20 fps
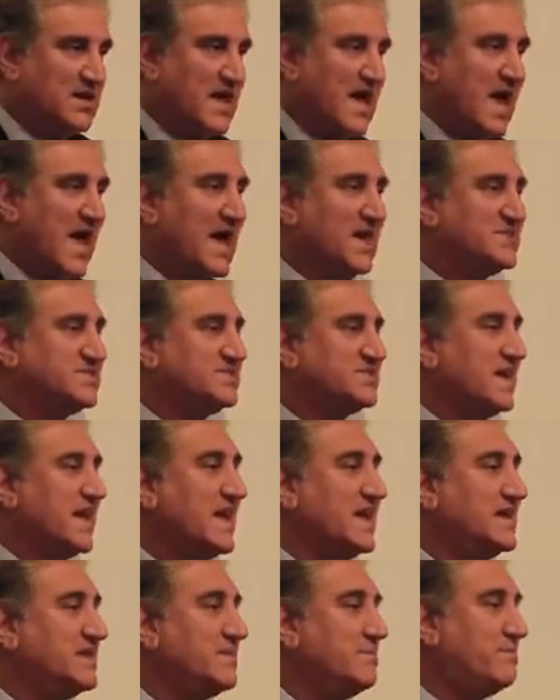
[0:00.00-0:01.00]
as
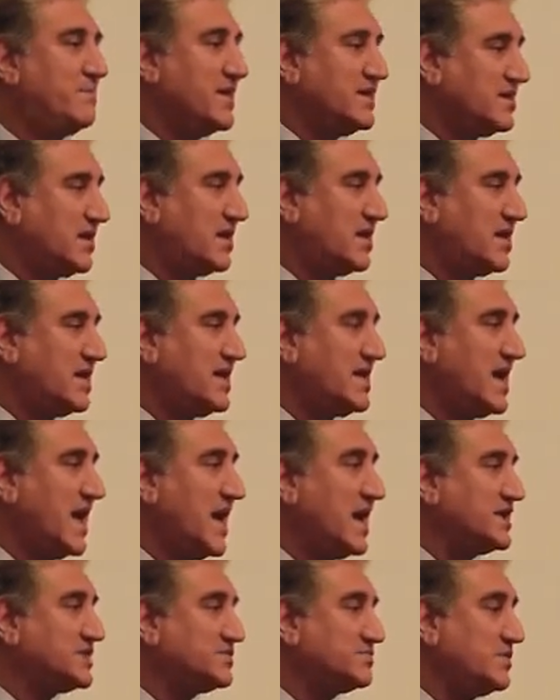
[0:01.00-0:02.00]
independently
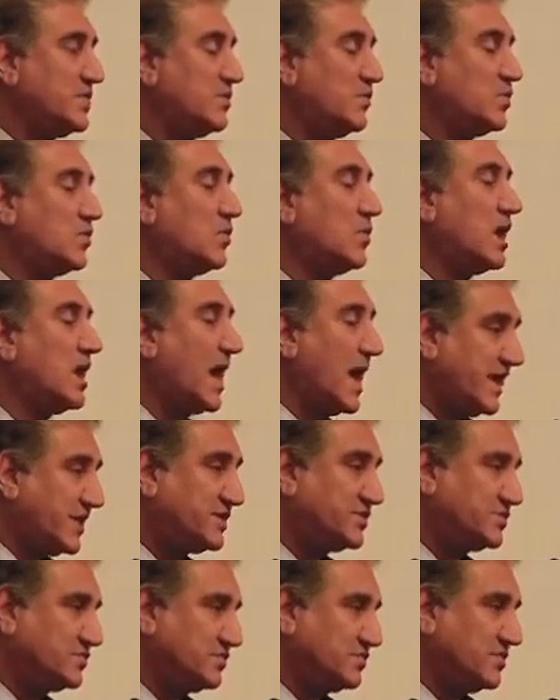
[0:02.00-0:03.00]
as we would
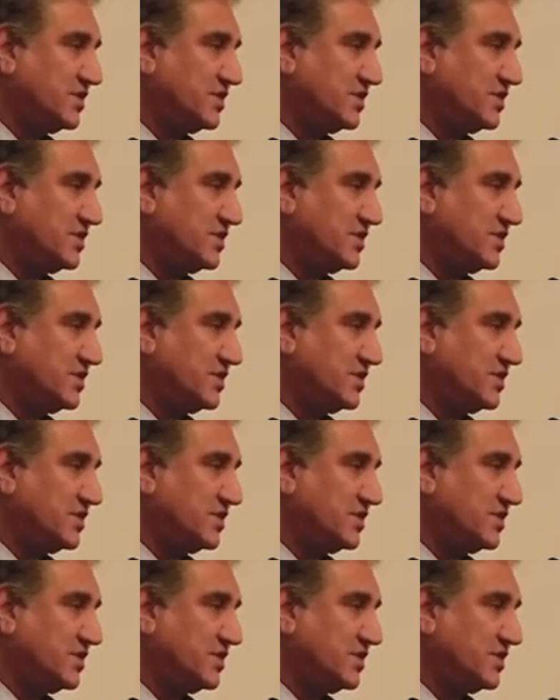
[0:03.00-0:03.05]
like to